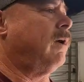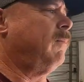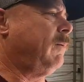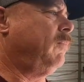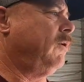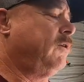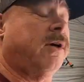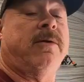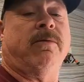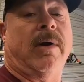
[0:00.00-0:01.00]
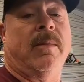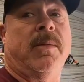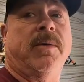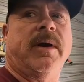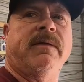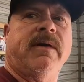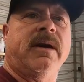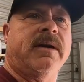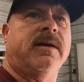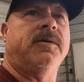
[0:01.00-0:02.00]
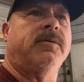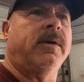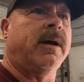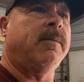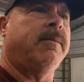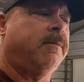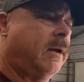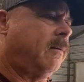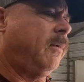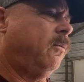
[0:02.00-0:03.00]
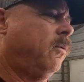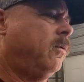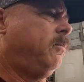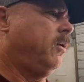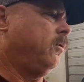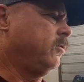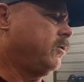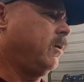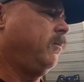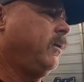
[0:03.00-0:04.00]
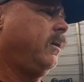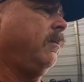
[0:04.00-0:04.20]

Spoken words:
I may put a tunnel ram on it. I've got a tunnel ram that I've been wanting to put on something.